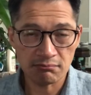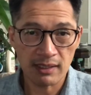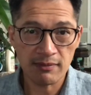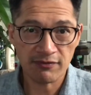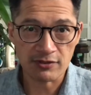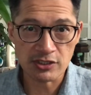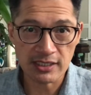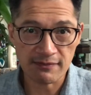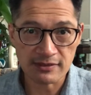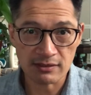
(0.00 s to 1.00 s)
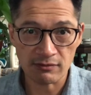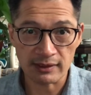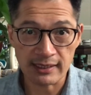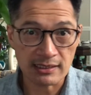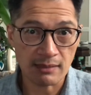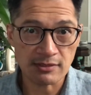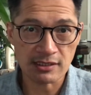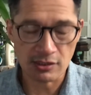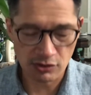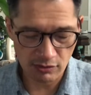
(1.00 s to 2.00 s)
maybe for chefs and whatnot. I'm
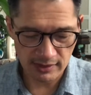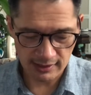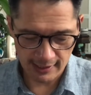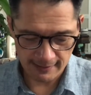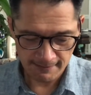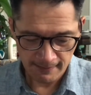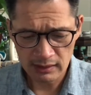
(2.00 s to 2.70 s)
just assuming that.